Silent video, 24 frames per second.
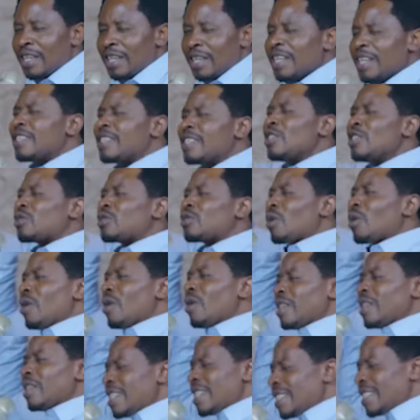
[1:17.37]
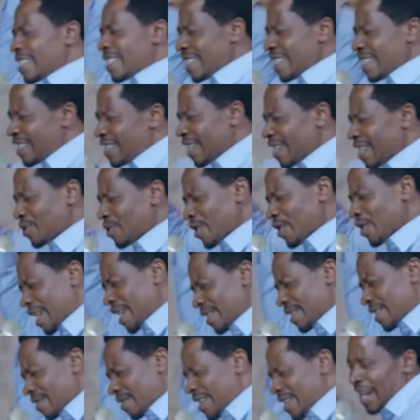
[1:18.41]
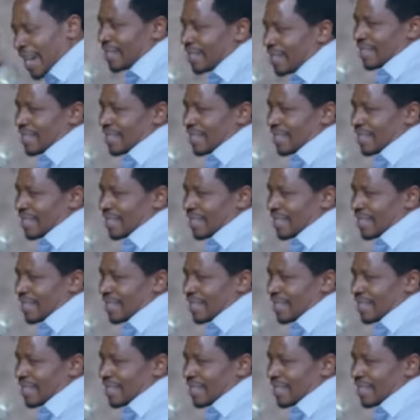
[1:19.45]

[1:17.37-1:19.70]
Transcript: is only Jesus who can do that.